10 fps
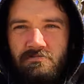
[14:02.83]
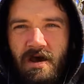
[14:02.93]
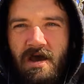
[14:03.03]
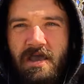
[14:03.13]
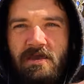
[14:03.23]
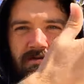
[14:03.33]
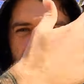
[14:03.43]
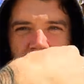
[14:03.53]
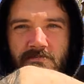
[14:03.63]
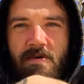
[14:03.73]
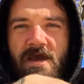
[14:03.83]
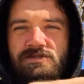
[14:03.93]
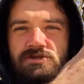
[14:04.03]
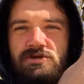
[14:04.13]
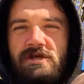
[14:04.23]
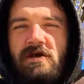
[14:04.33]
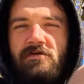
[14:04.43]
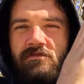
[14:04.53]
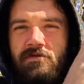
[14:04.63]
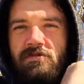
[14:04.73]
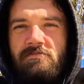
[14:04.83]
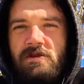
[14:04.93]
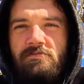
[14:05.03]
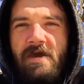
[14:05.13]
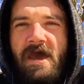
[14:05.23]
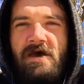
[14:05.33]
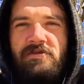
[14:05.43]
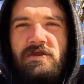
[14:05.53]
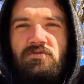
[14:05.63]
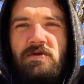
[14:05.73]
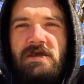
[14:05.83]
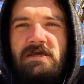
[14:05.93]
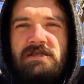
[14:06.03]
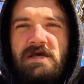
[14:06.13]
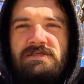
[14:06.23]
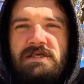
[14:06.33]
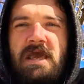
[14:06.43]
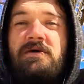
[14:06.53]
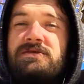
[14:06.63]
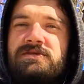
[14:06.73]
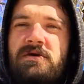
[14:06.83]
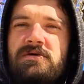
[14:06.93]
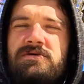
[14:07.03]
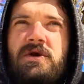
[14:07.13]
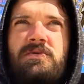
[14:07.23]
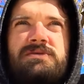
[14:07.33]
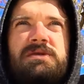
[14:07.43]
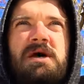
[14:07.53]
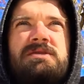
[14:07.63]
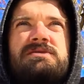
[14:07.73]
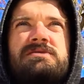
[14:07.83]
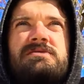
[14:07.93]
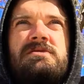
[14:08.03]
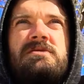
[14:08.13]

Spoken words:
in my mastery of the middle path and recognizing how this all coincides.